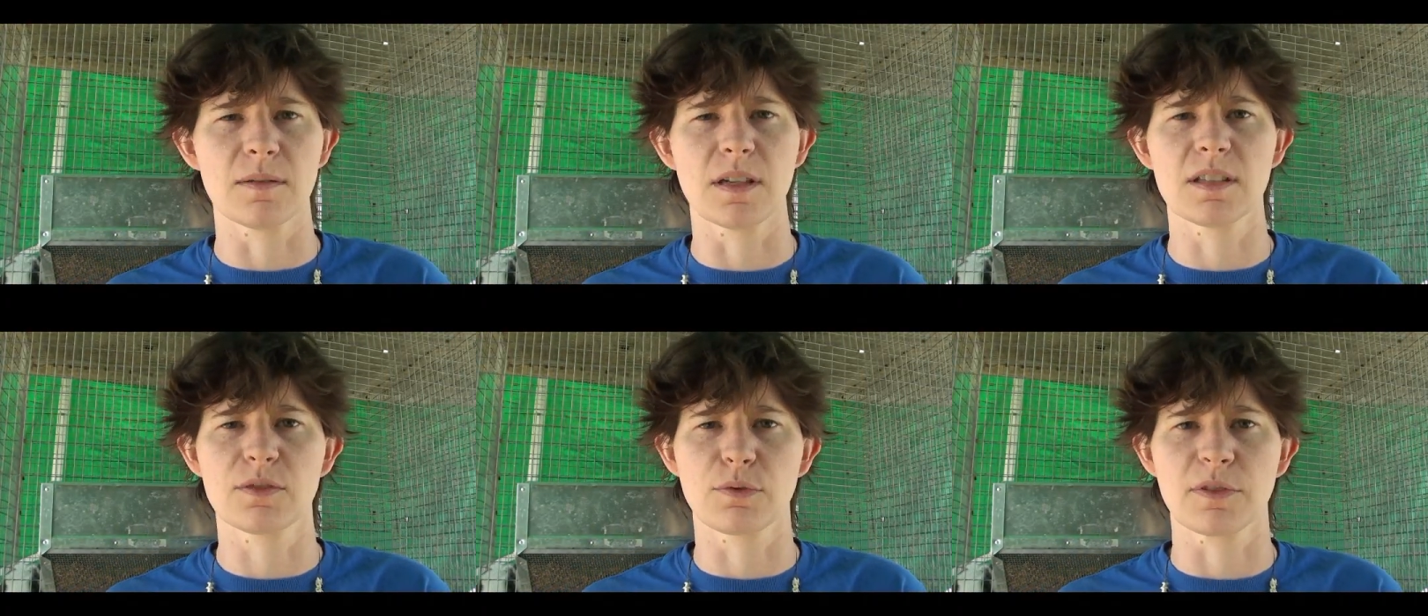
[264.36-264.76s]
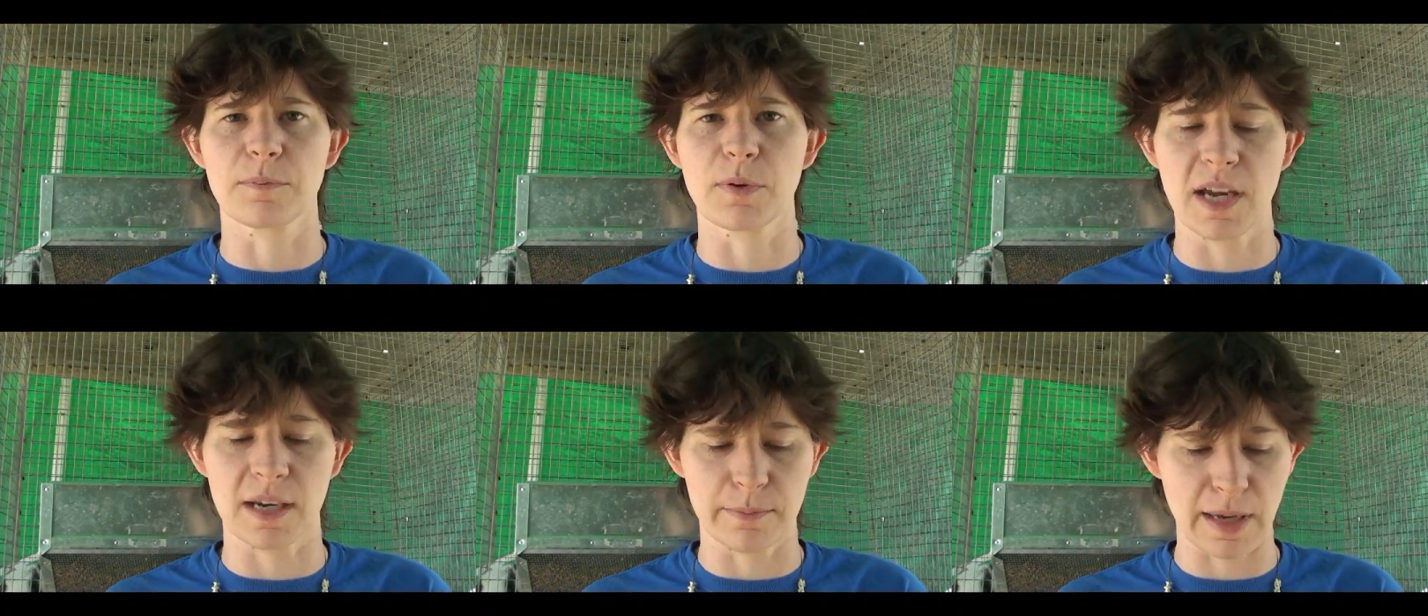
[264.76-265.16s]
sort of
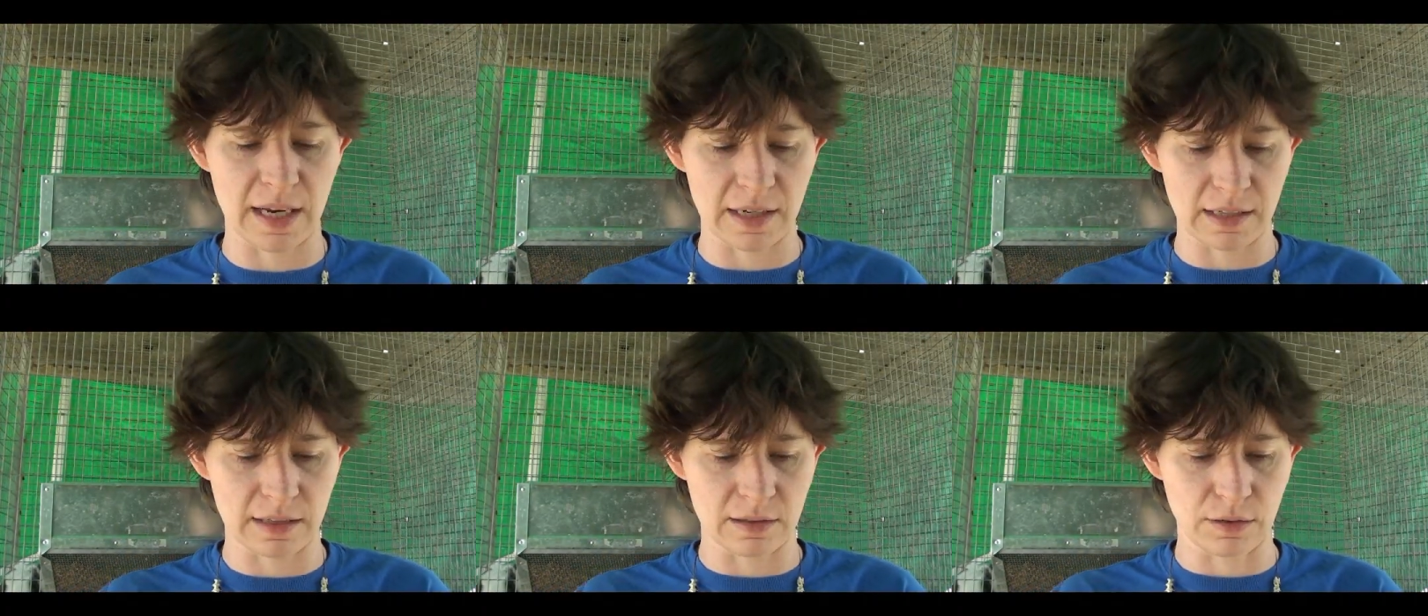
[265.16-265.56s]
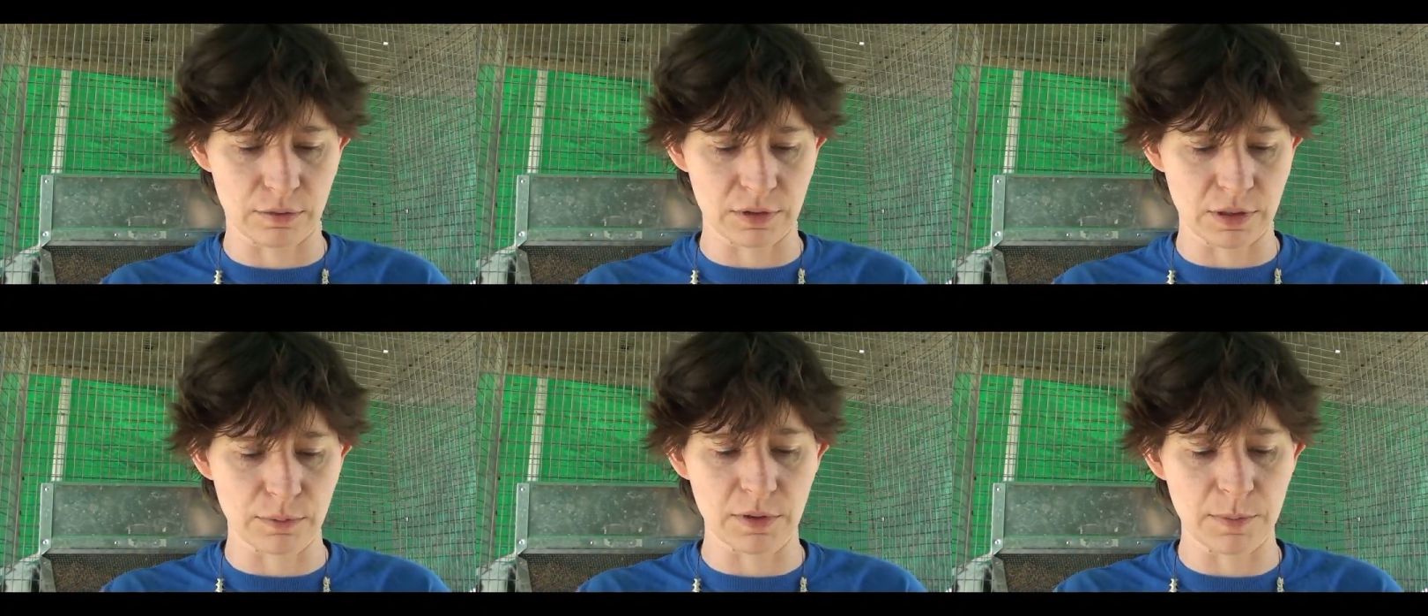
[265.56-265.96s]
pragmatic and
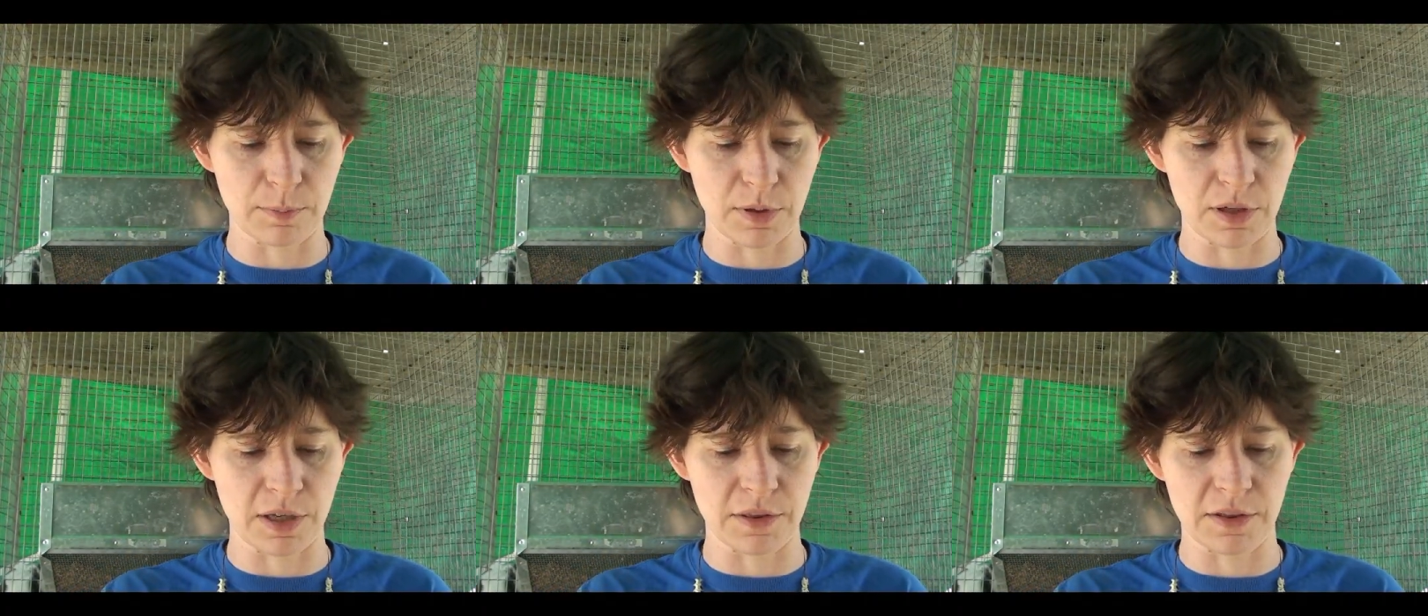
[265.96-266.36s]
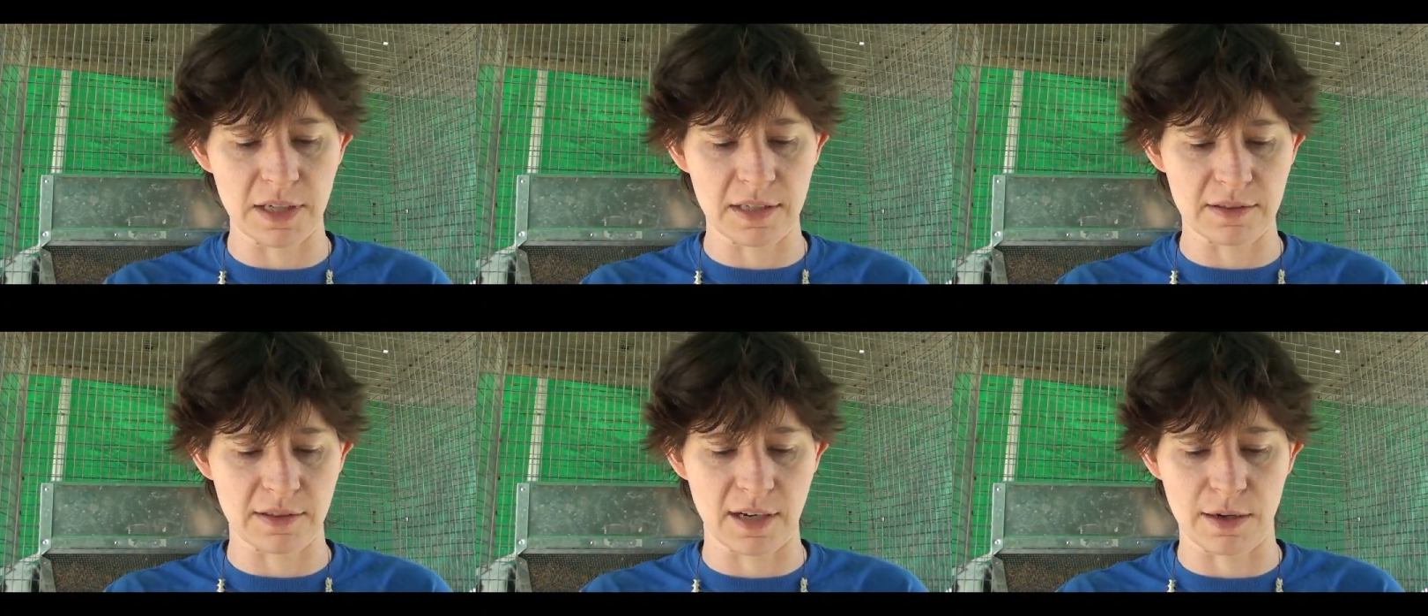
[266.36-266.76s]
only really put on
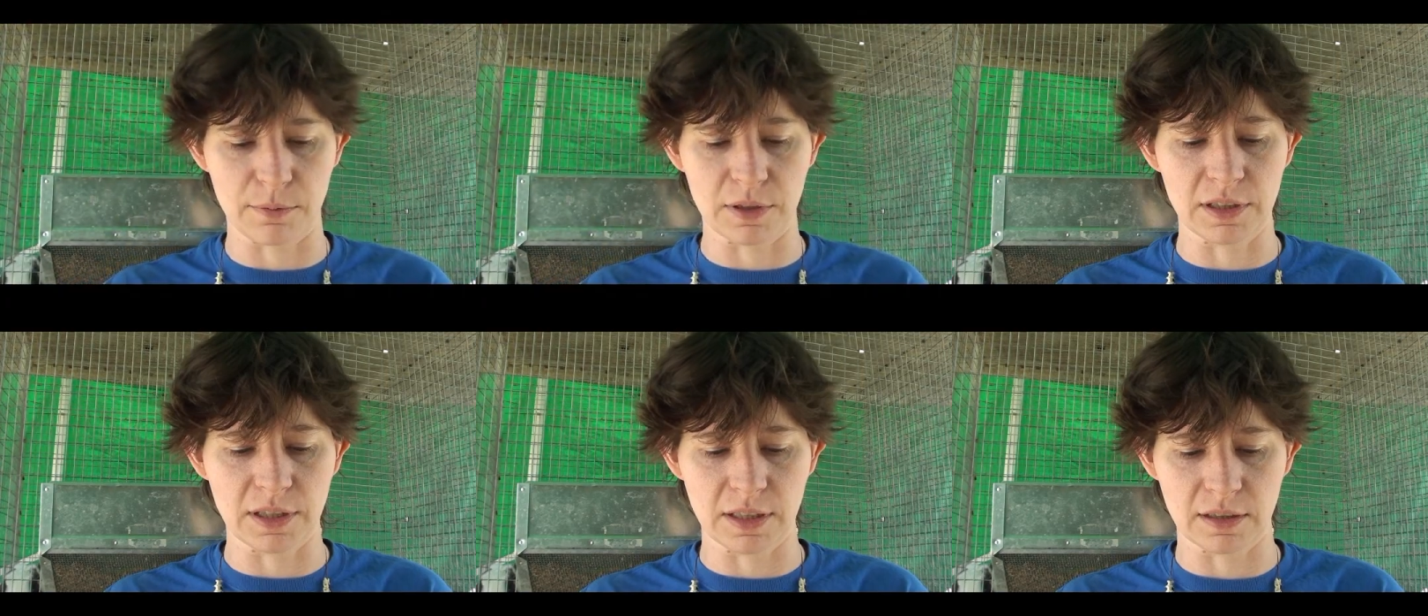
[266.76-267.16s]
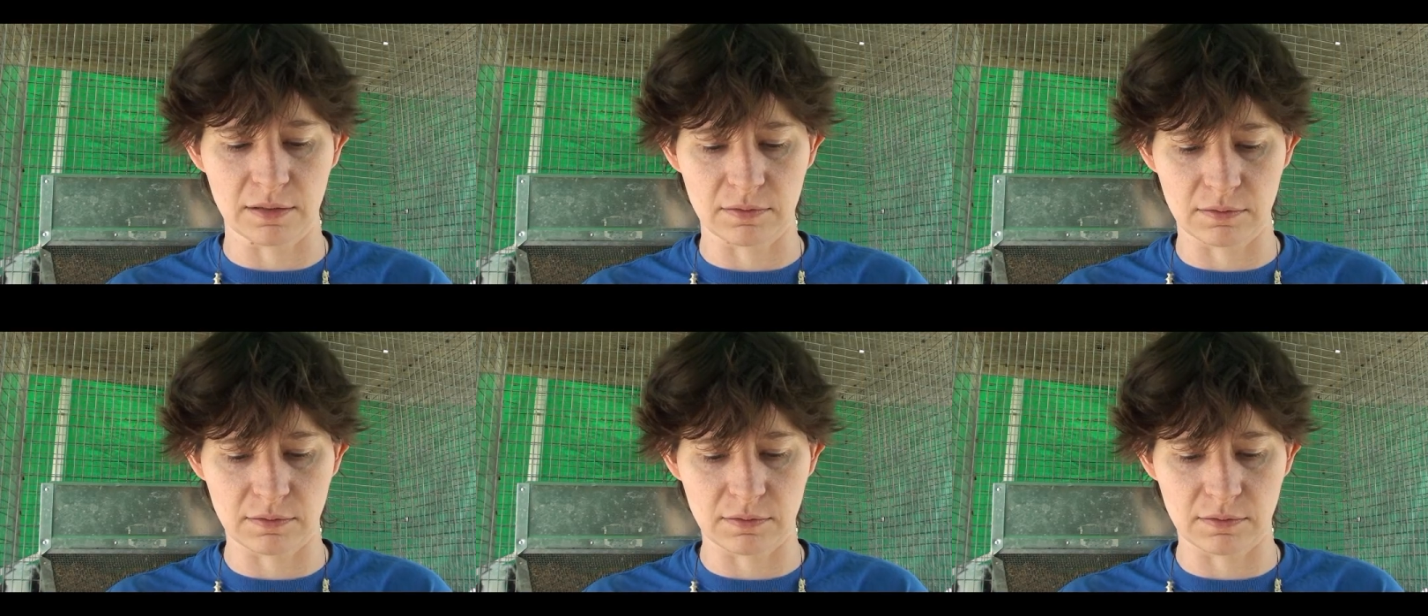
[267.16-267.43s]
things that I really